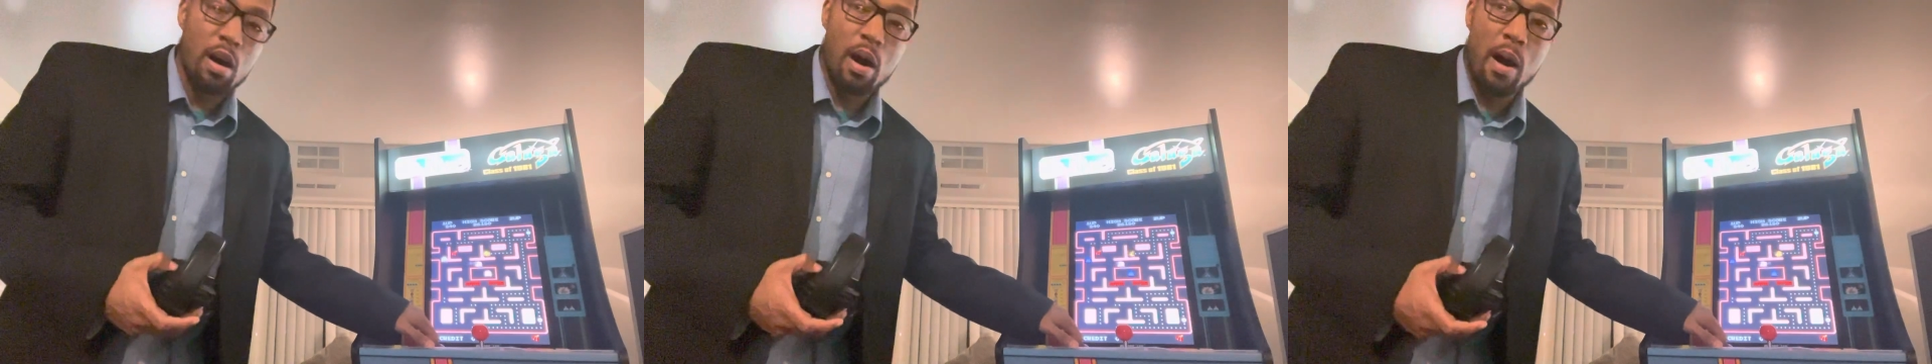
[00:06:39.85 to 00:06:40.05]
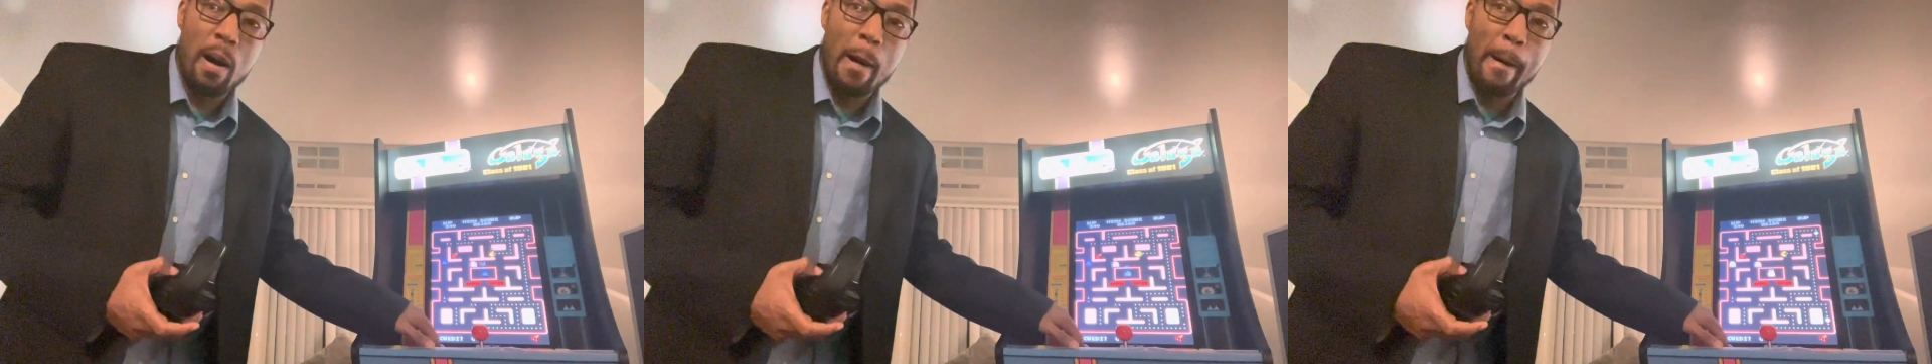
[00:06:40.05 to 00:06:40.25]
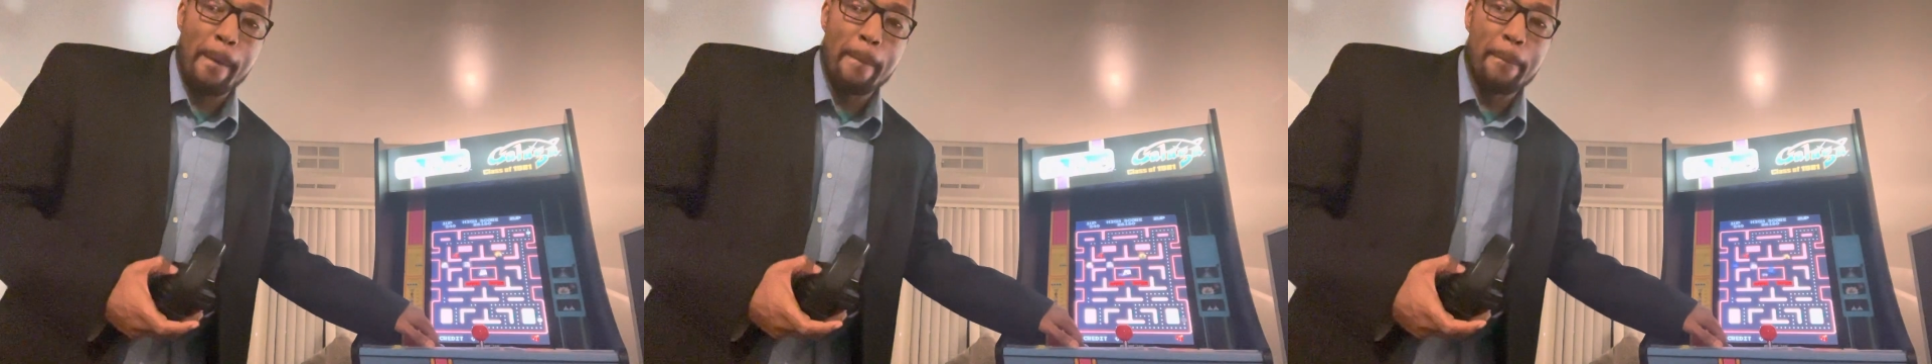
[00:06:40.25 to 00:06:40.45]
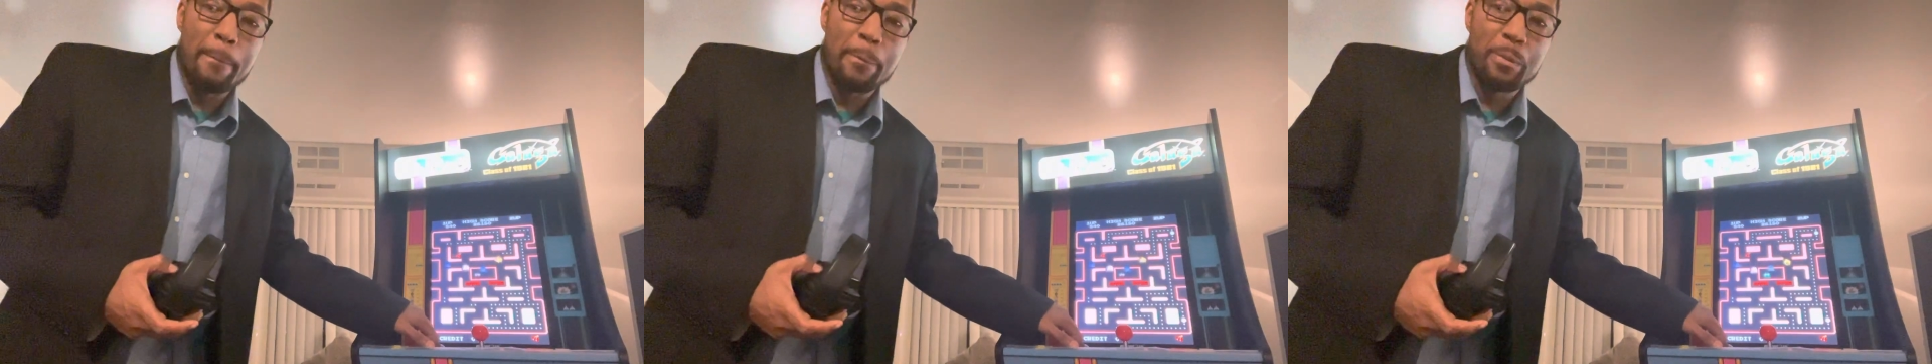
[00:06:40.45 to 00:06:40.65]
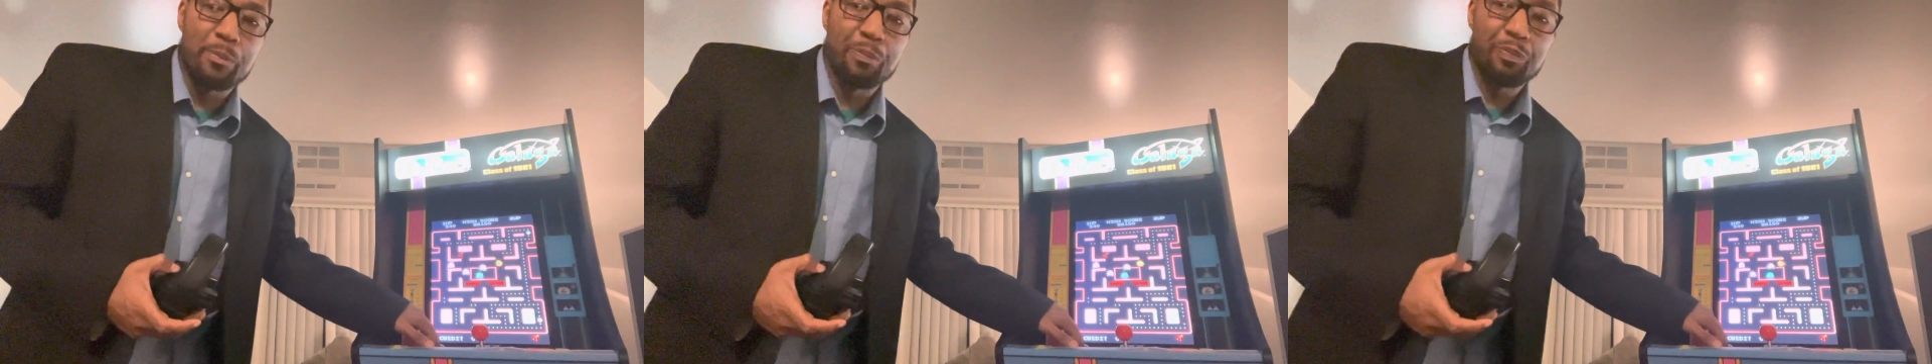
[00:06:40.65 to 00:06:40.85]

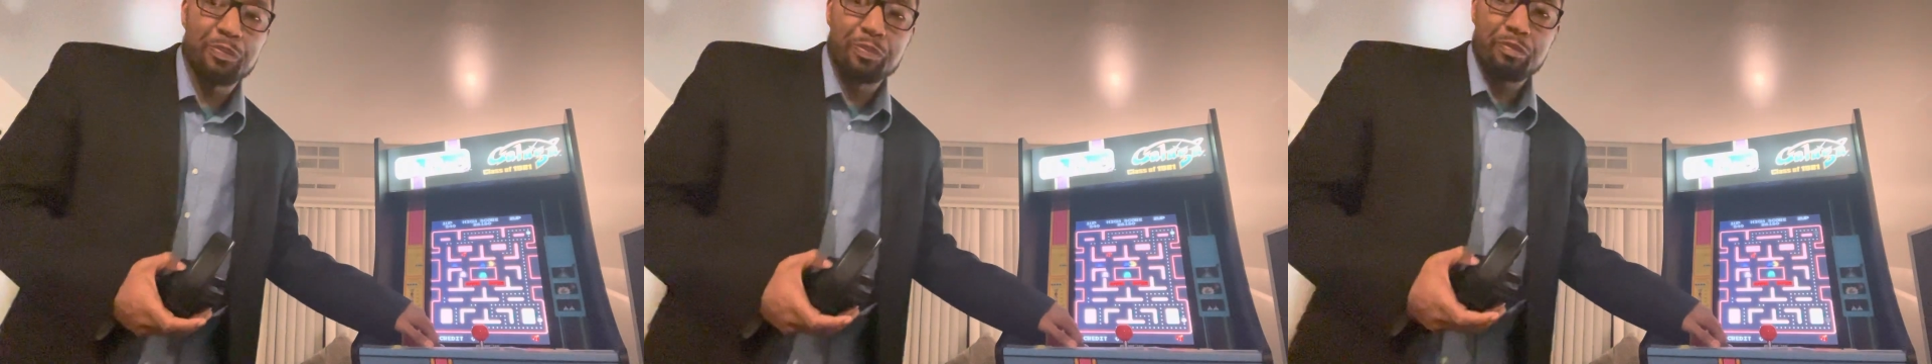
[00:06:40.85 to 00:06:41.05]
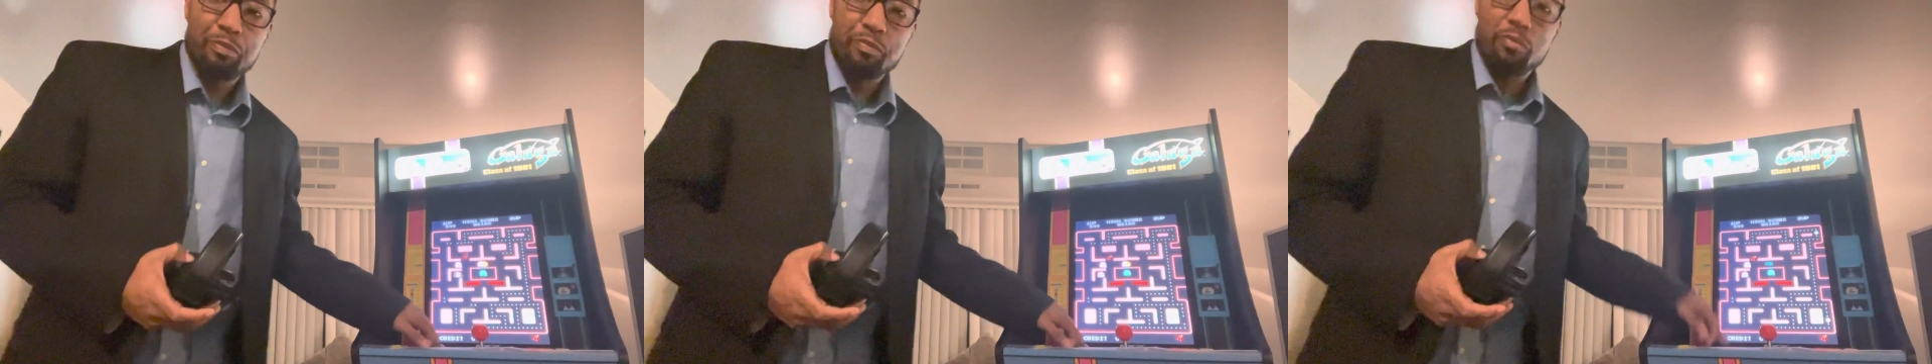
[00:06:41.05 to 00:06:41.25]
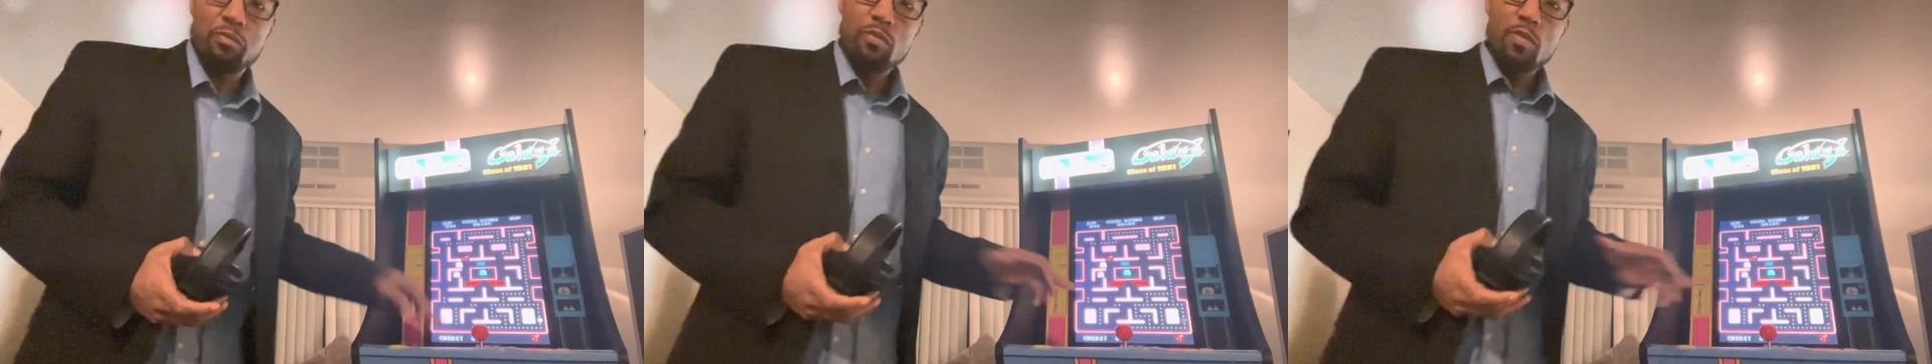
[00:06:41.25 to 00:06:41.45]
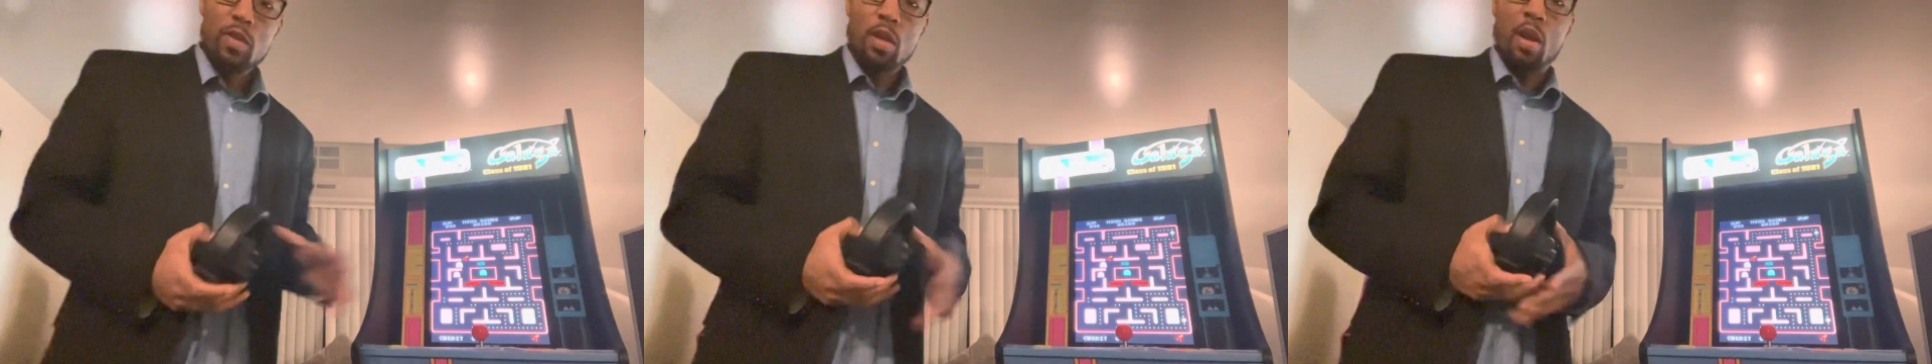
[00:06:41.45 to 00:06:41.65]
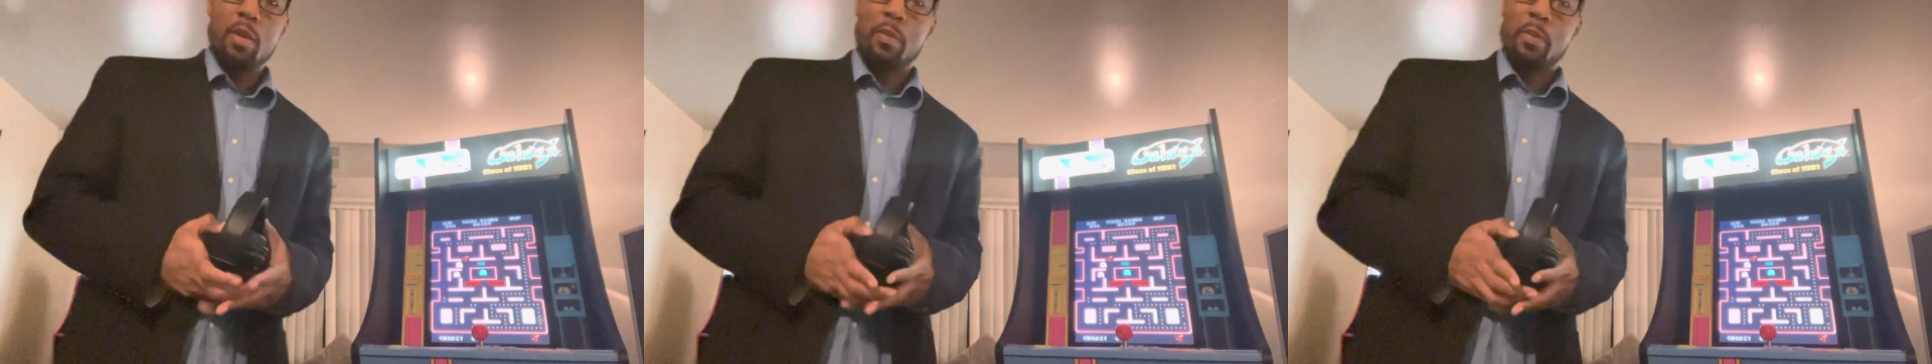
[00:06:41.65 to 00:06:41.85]

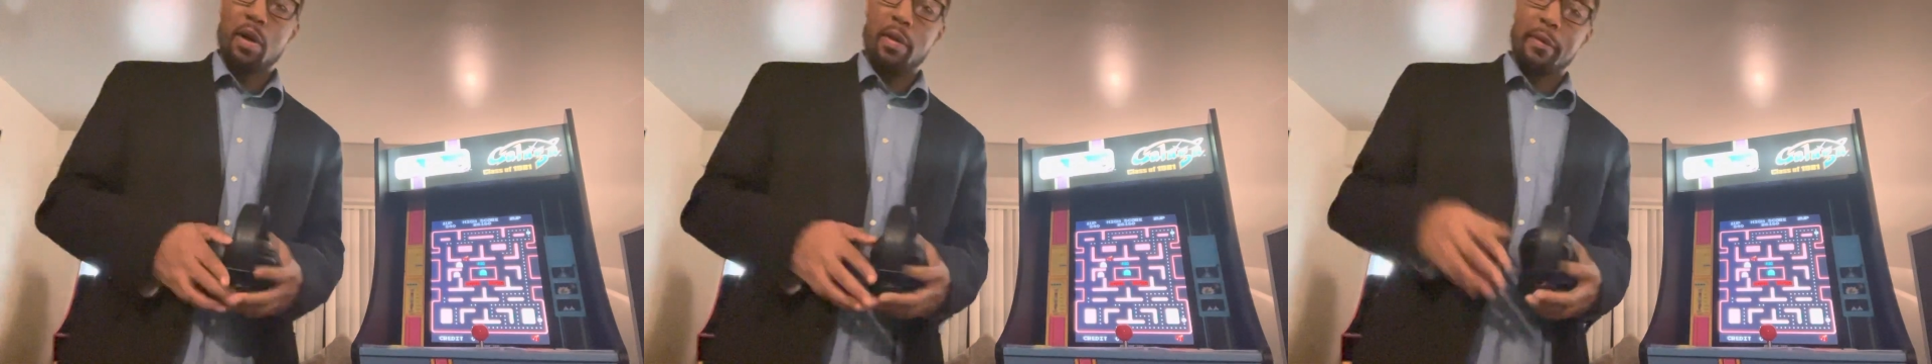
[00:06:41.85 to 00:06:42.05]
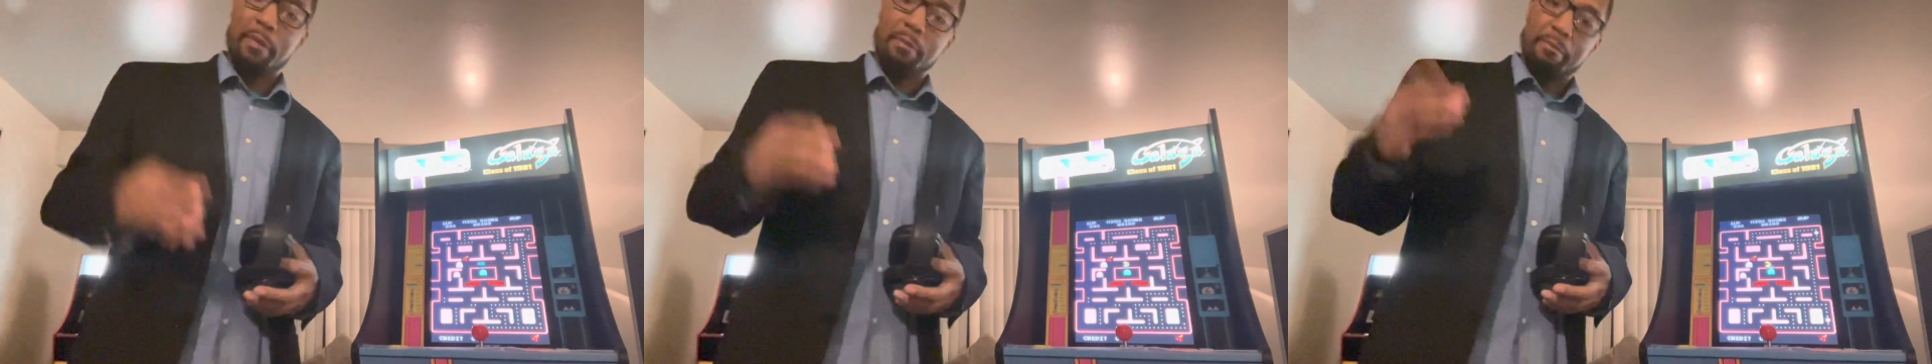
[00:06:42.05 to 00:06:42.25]
But